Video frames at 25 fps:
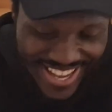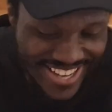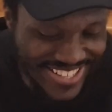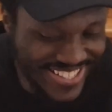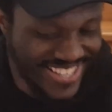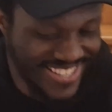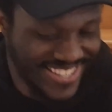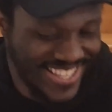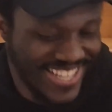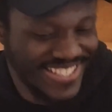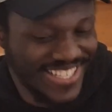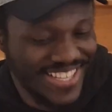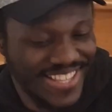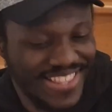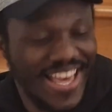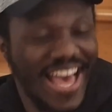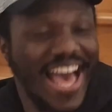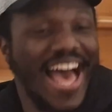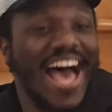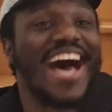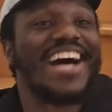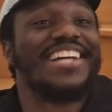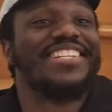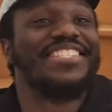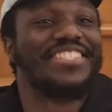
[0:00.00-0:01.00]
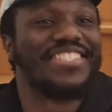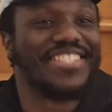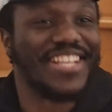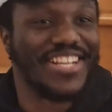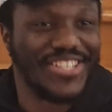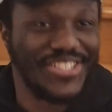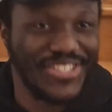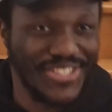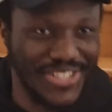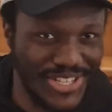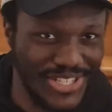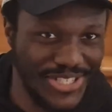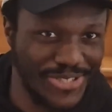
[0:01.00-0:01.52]
She's letting the
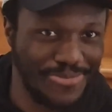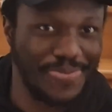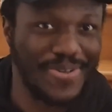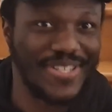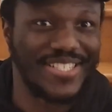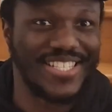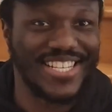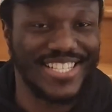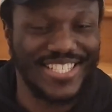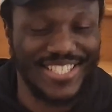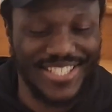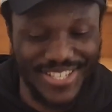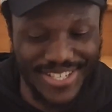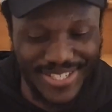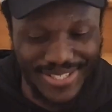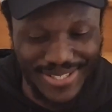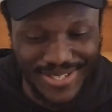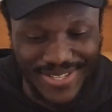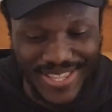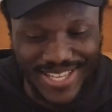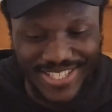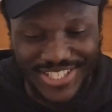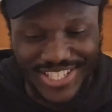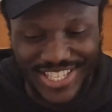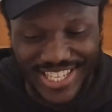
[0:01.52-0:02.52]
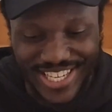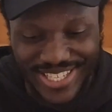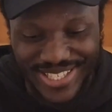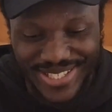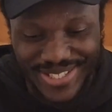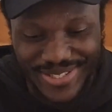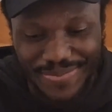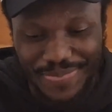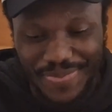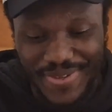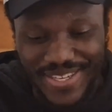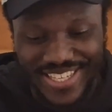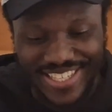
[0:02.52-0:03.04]
ancestors possess her so that she can
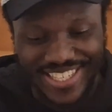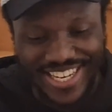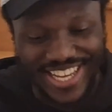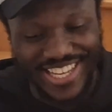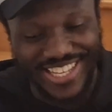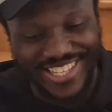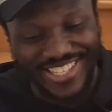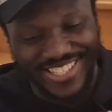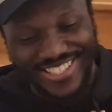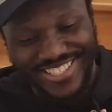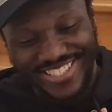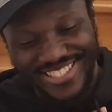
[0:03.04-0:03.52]
speak like